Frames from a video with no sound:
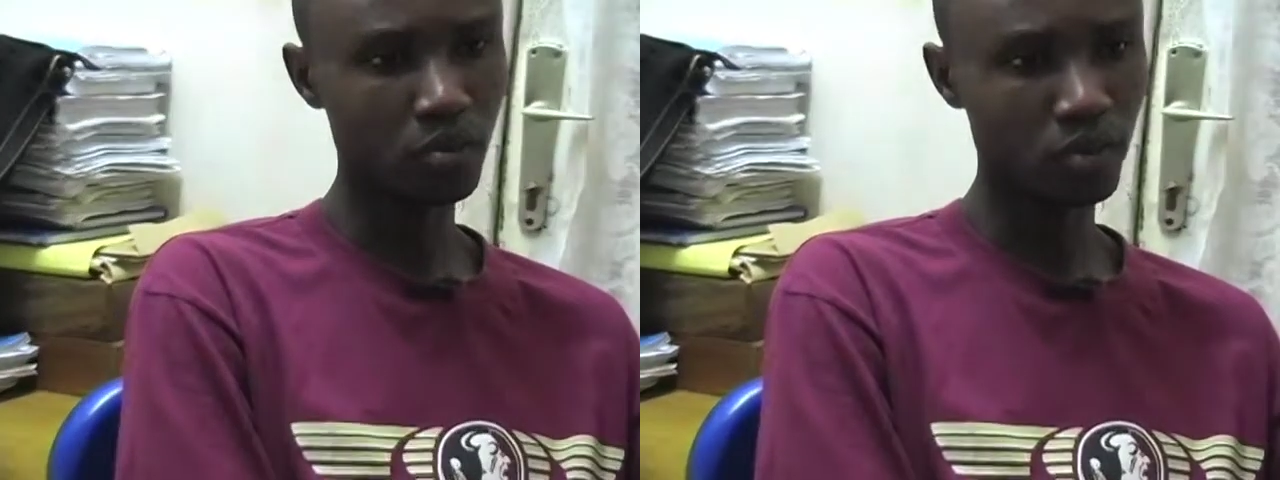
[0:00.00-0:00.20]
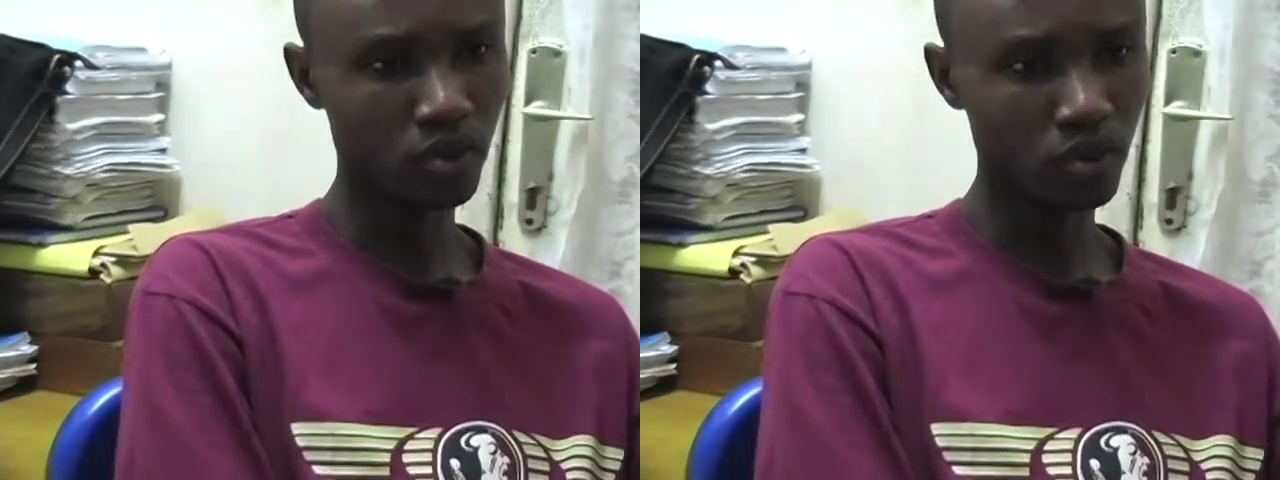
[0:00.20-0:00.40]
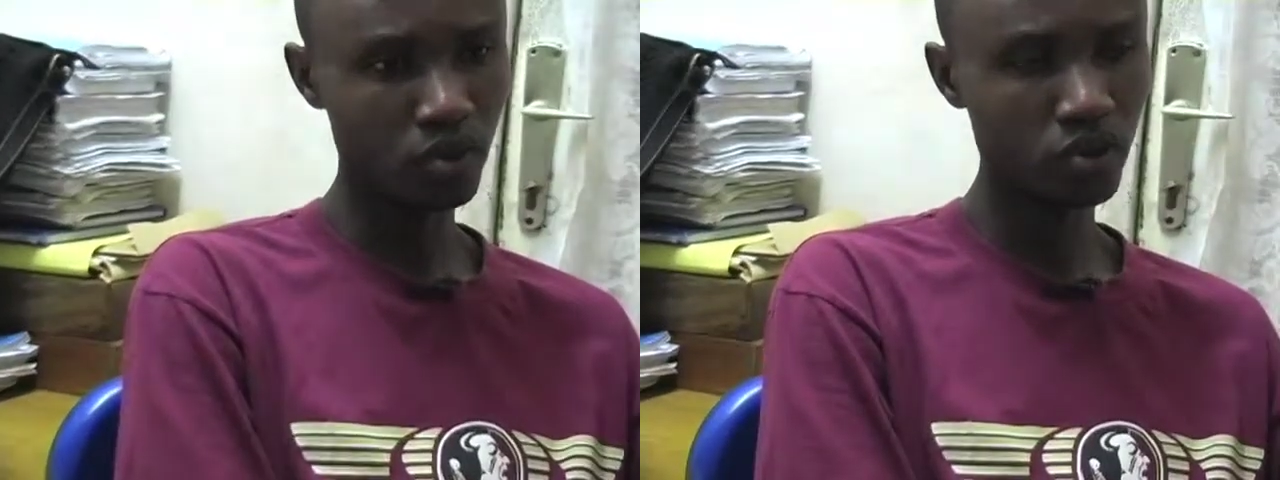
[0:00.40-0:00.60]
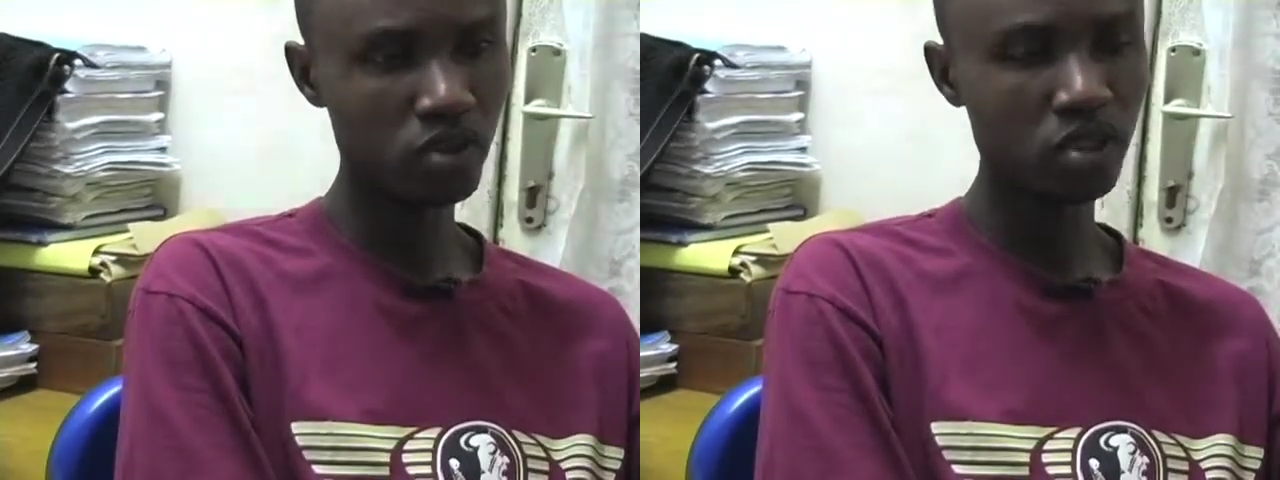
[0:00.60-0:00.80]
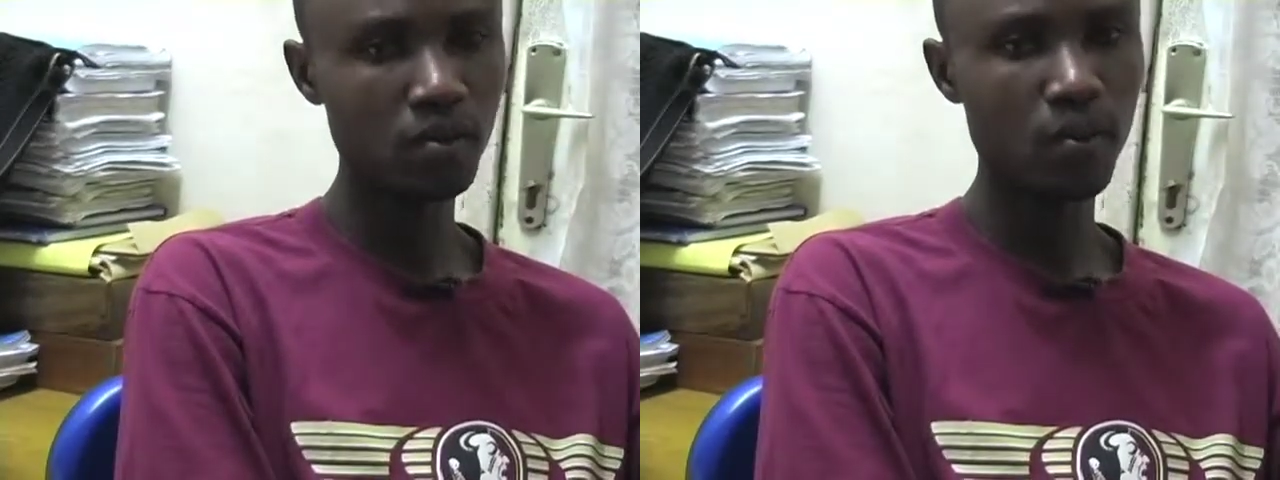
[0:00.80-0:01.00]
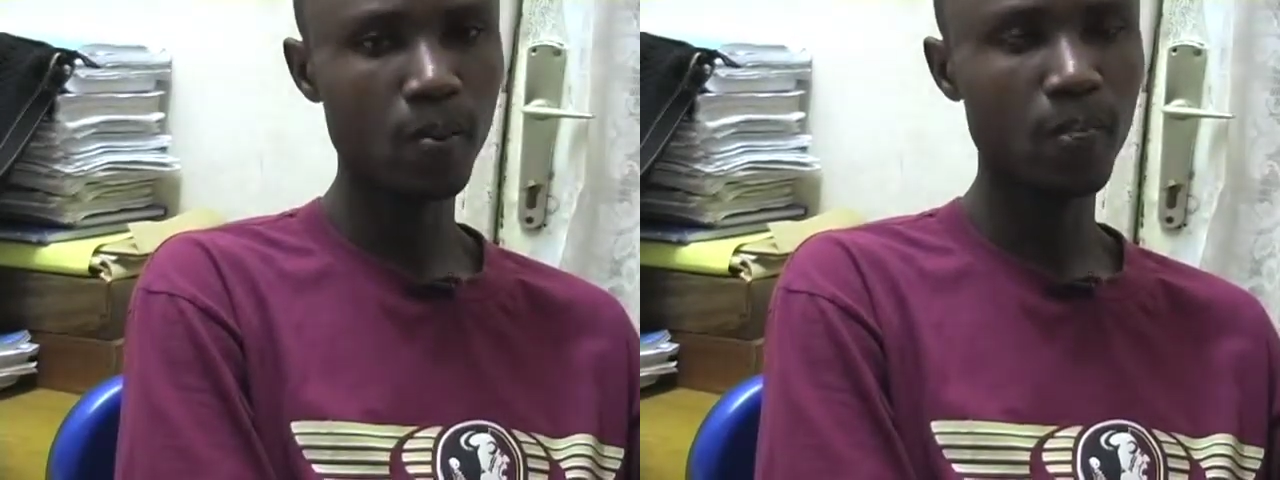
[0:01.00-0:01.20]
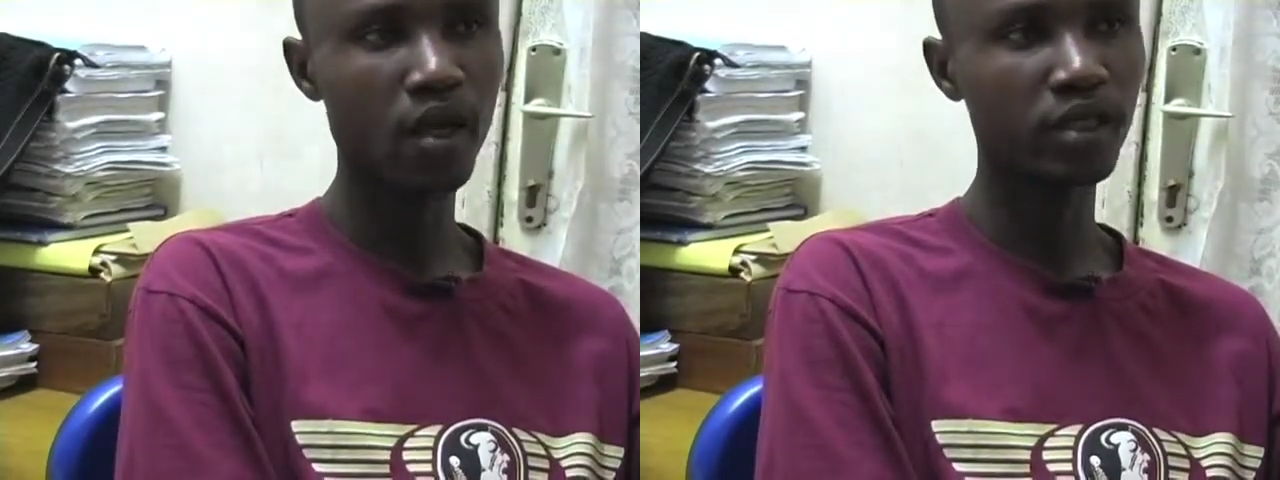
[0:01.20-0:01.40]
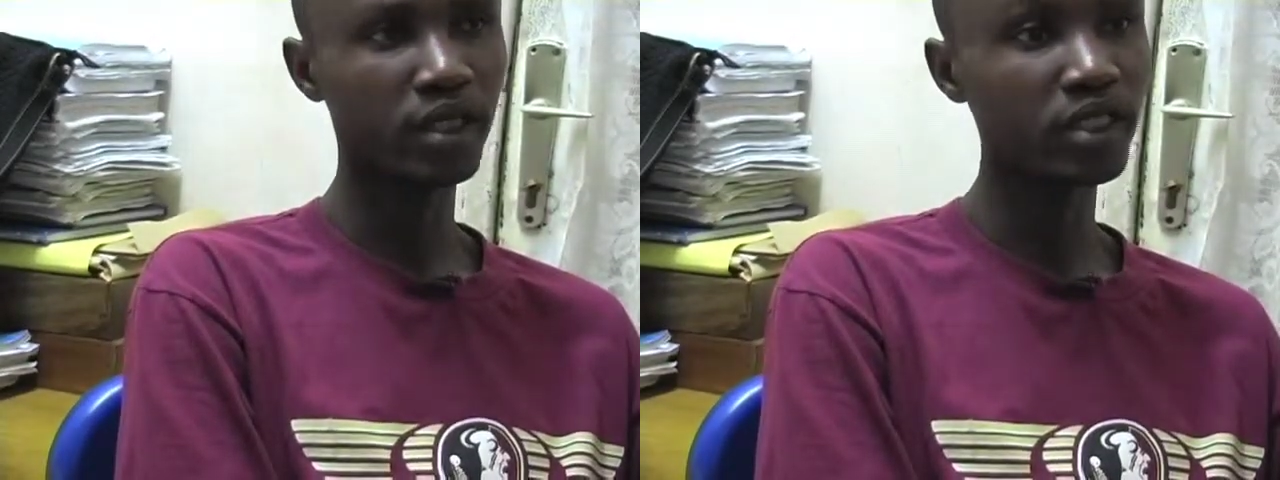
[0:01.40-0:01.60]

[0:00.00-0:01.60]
because the